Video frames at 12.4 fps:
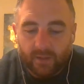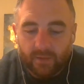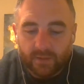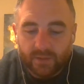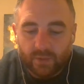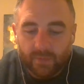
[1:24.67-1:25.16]

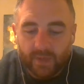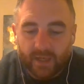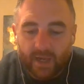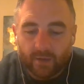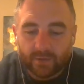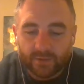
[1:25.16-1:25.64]
the two main
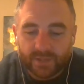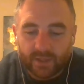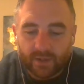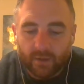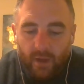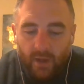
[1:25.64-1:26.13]
characters
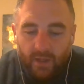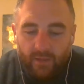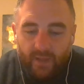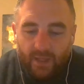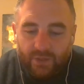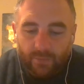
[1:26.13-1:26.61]
here
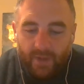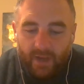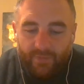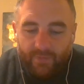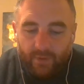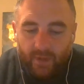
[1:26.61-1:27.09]
the actual
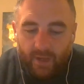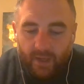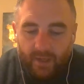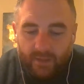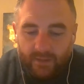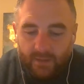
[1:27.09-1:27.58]
Panther
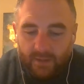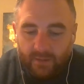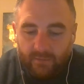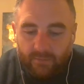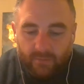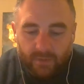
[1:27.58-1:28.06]
and
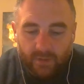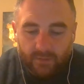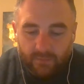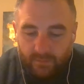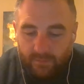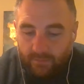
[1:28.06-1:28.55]
uh,
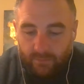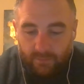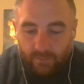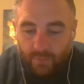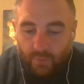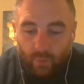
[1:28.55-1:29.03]
and
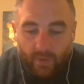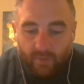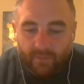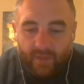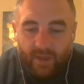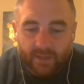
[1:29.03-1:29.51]

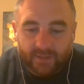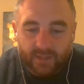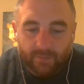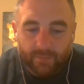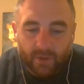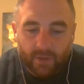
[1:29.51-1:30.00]
whoever that is at
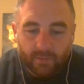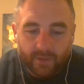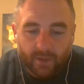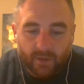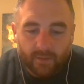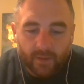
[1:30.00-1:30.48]
the bottom
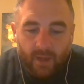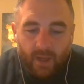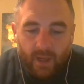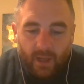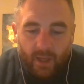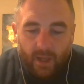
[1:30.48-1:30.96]

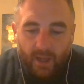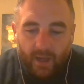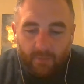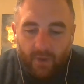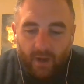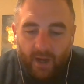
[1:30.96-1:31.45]
there.
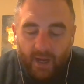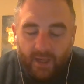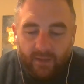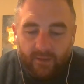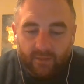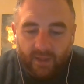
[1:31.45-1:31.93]
Um, I
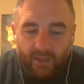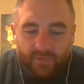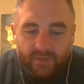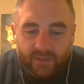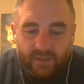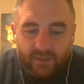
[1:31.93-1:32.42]
like
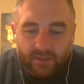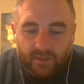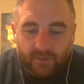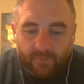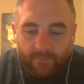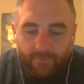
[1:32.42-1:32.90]
the
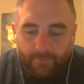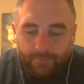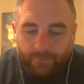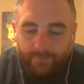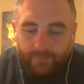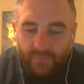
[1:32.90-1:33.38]

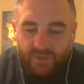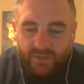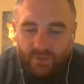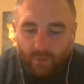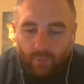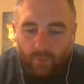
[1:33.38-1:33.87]
the
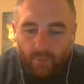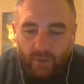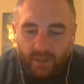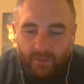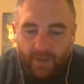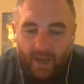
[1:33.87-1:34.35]
stonework
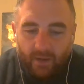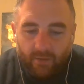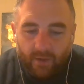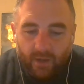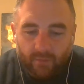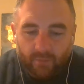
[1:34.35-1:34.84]
in the
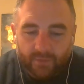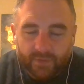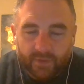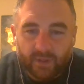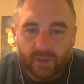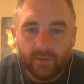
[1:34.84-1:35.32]
background with
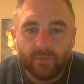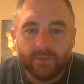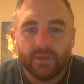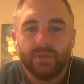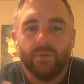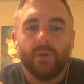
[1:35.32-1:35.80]
the with
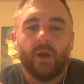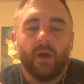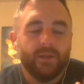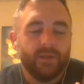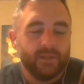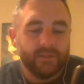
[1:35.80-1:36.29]
the two
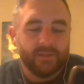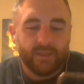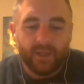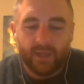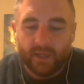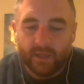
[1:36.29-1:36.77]
Wakandans,
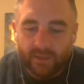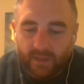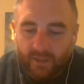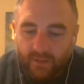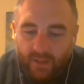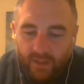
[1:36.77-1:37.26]
and
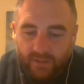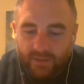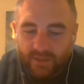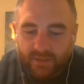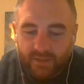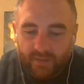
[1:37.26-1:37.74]
in, in
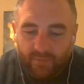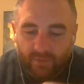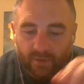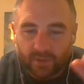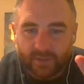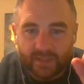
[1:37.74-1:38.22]
just if you
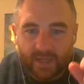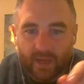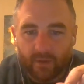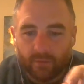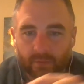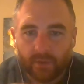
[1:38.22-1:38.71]
look
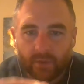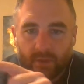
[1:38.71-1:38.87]
down,